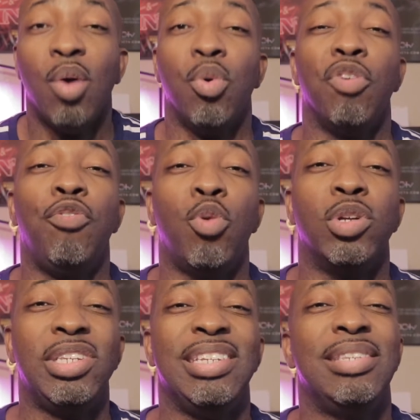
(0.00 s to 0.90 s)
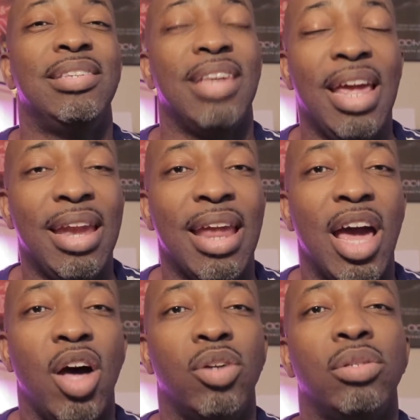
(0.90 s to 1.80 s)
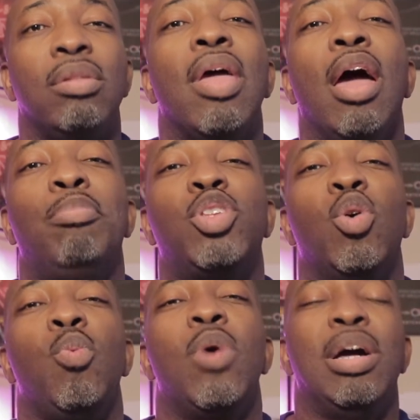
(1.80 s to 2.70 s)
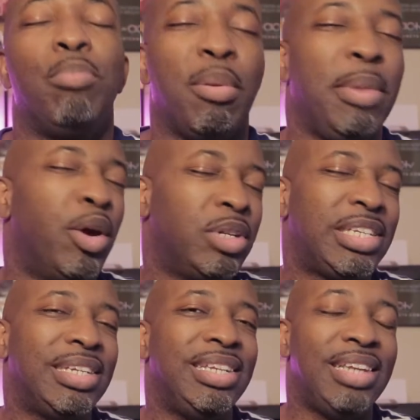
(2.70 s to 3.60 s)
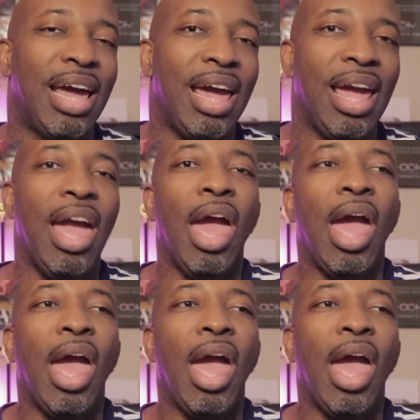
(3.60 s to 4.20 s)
We're 4 seasons in now. Episode 1 premiered today,